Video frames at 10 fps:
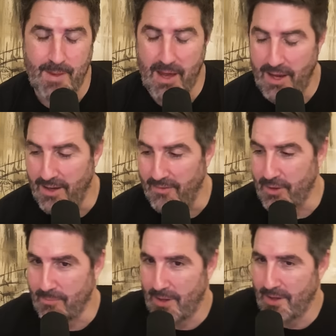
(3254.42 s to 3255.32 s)
Yeah, I love
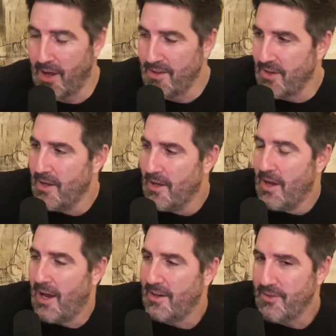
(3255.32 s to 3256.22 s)
them.
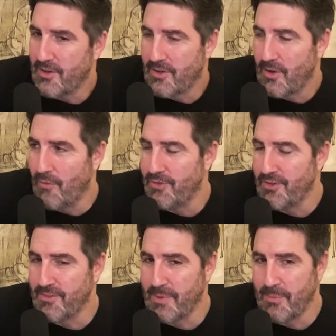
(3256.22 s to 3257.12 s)
I love the
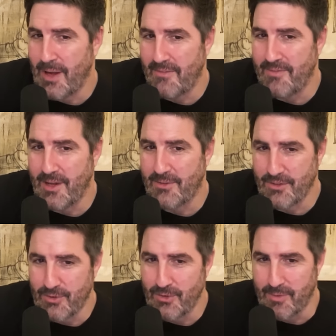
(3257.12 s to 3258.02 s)
confidence people have now to
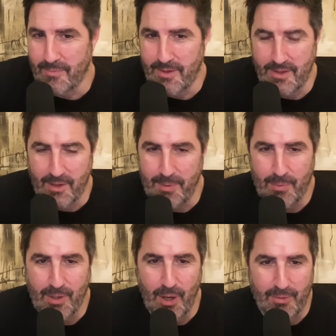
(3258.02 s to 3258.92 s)
do them. That, you know,
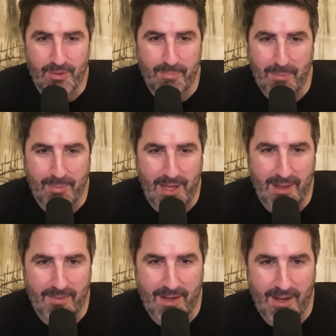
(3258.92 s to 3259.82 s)
people go to PubKey
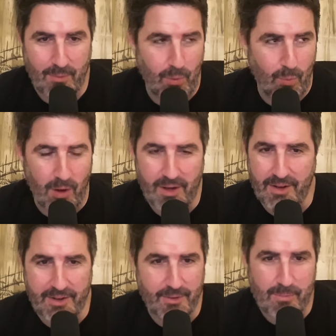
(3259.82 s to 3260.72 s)
and they're like, well, what
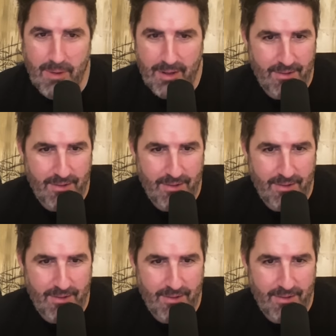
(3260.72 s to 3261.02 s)
can I do in my